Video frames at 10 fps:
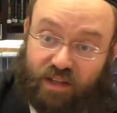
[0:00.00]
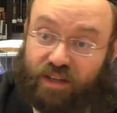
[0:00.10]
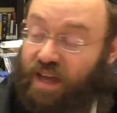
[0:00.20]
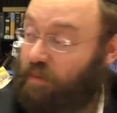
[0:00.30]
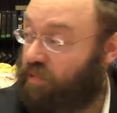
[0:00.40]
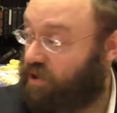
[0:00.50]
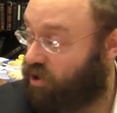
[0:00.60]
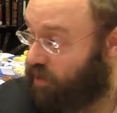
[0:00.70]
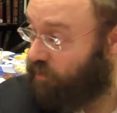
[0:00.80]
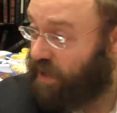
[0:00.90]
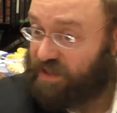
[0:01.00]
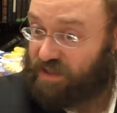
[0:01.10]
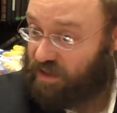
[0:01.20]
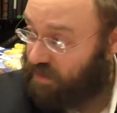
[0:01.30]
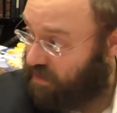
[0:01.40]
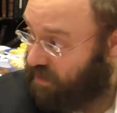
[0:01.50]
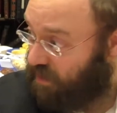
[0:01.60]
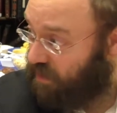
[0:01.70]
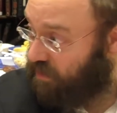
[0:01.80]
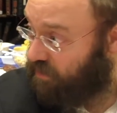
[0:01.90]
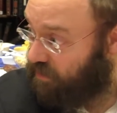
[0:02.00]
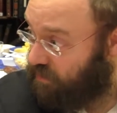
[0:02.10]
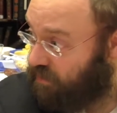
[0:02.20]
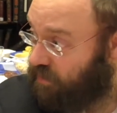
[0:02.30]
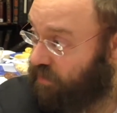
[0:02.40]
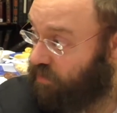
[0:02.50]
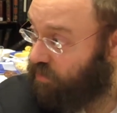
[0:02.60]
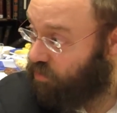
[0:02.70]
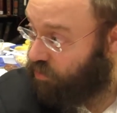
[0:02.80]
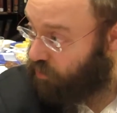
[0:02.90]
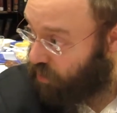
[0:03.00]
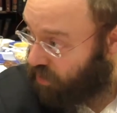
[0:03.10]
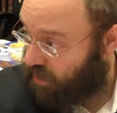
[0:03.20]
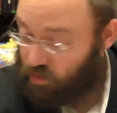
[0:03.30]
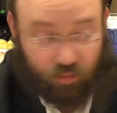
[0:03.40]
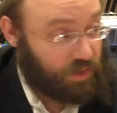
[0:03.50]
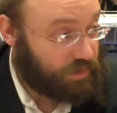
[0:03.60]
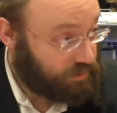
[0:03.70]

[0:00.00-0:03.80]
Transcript: You can't bring the Korban Pesach until you do the Paraduma.